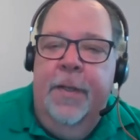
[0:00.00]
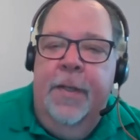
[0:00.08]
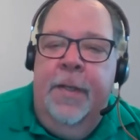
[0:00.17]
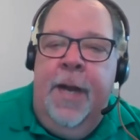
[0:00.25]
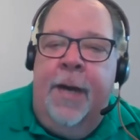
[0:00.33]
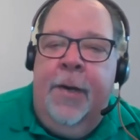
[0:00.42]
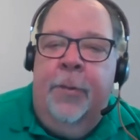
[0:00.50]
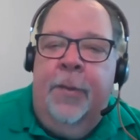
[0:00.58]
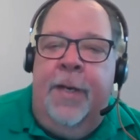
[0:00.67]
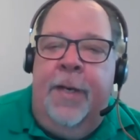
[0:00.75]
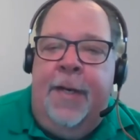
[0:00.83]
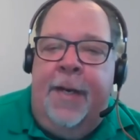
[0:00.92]
not
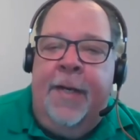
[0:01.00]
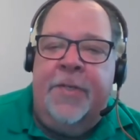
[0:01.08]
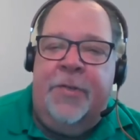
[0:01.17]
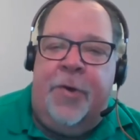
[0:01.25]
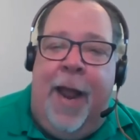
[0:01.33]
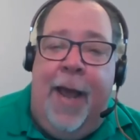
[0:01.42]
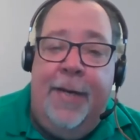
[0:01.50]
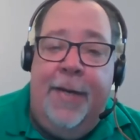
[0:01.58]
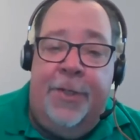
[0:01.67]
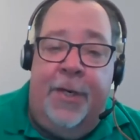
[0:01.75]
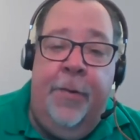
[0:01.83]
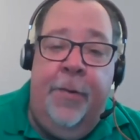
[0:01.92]
only to get a
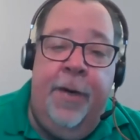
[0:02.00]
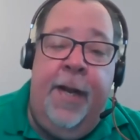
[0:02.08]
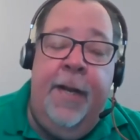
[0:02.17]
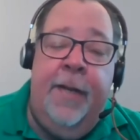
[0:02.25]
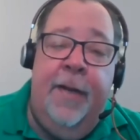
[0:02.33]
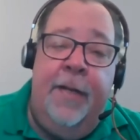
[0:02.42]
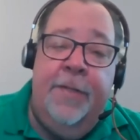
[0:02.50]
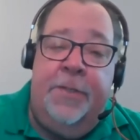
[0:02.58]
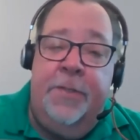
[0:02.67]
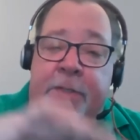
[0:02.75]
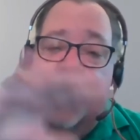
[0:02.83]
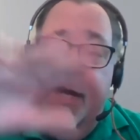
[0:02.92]
strategy or to get, as
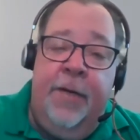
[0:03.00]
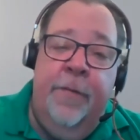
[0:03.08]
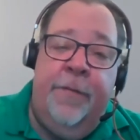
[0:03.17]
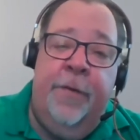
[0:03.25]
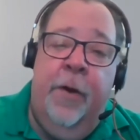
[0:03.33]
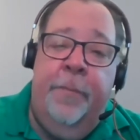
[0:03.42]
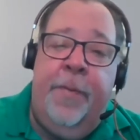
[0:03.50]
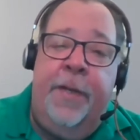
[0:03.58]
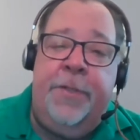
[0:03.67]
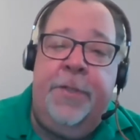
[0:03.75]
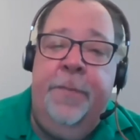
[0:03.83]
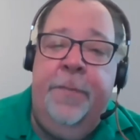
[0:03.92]
you said, an overall
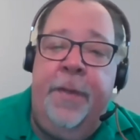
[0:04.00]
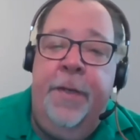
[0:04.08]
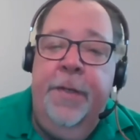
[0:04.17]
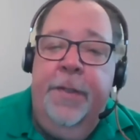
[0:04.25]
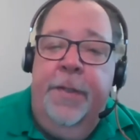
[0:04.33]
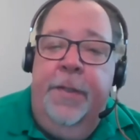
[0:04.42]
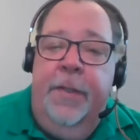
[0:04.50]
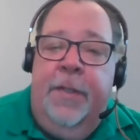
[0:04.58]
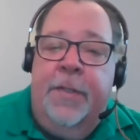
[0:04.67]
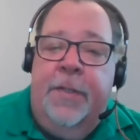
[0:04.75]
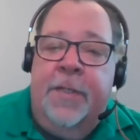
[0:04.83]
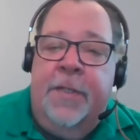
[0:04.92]
picture, but
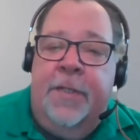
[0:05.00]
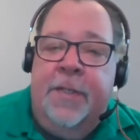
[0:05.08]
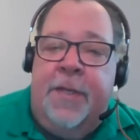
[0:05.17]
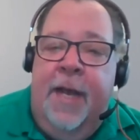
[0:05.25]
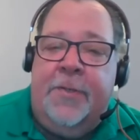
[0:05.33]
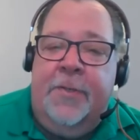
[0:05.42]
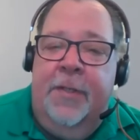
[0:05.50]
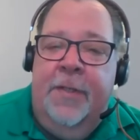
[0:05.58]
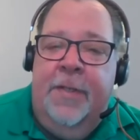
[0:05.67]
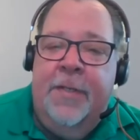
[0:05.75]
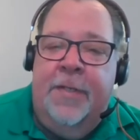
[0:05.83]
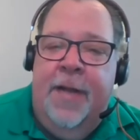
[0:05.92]

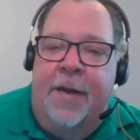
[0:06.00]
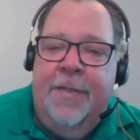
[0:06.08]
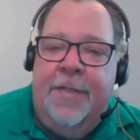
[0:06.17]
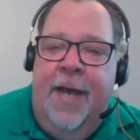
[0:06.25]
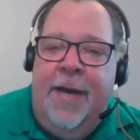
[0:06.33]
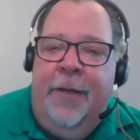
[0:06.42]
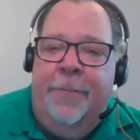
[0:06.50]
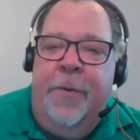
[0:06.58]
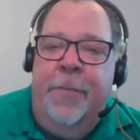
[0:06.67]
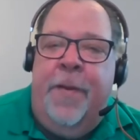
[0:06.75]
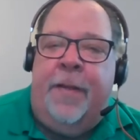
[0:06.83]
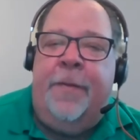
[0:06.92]
how does that help
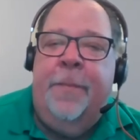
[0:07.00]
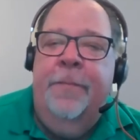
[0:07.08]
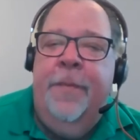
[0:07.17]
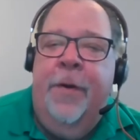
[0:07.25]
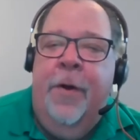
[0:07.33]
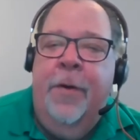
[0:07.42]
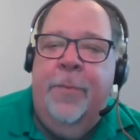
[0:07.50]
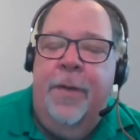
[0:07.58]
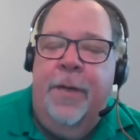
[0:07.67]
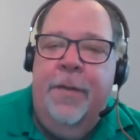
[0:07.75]
you pick the hardware?